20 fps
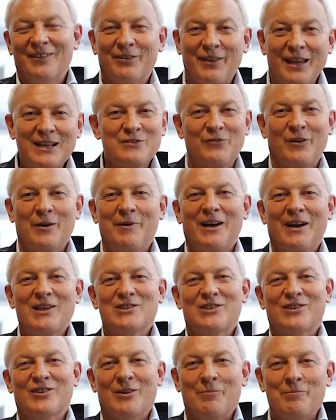and thanks very
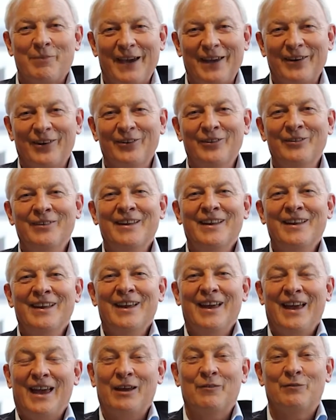much to the panel
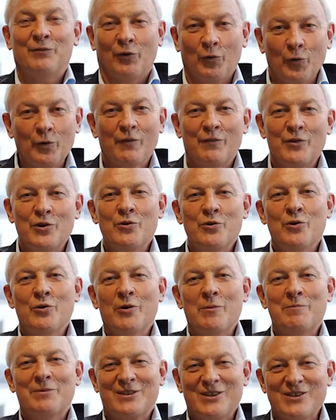and for all of you
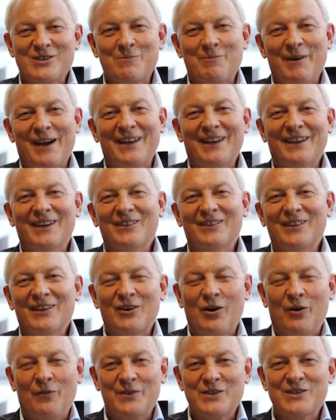who are participating in the
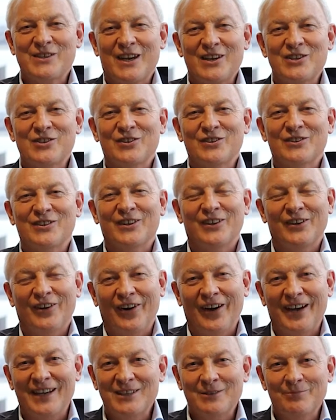conversation
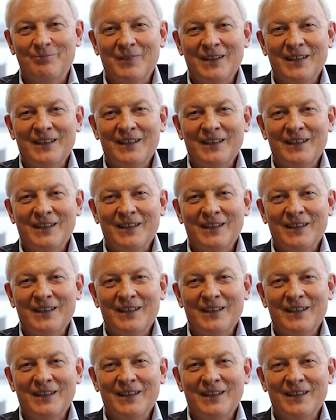tonight.